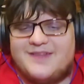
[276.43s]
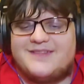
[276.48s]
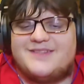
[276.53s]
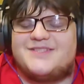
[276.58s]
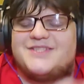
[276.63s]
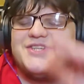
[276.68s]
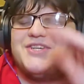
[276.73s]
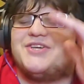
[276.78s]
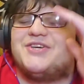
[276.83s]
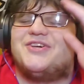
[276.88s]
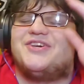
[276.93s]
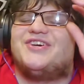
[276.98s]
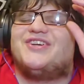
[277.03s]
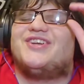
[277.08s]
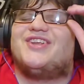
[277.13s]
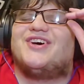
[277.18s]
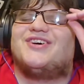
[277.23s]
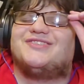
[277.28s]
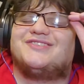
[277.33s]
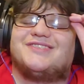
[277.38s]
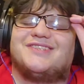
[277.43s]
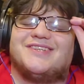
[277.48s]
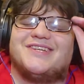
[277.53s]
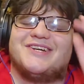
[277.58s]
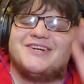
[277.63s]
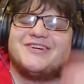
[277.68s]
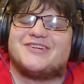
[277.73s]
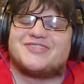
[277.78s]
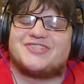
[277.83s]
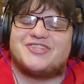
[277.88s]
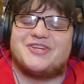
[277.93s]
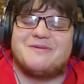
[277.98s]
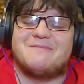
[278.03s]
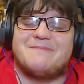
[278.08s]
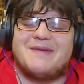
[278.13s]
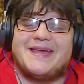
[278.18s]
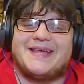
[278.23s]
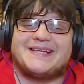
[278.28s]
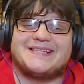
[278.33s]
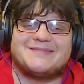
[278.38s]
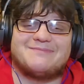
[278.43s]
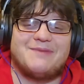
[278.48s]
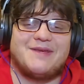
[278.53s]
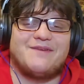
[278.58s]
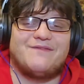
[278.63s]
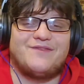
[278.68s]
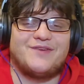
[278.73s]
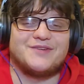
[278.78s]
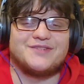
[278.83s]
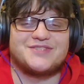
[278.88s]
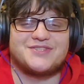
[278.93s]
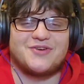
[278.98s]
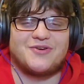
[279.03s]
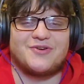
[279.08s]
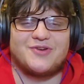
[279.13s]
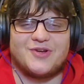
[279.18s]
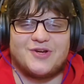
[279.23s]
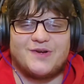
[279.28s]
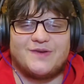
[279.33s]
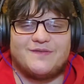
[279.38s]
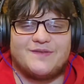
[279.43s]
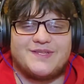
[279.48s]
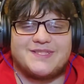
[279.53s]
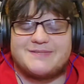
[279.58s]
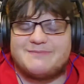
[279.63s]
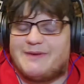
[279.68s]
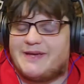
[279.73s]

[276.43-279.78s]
Dude, those lyrics. She makes me feel so nervous,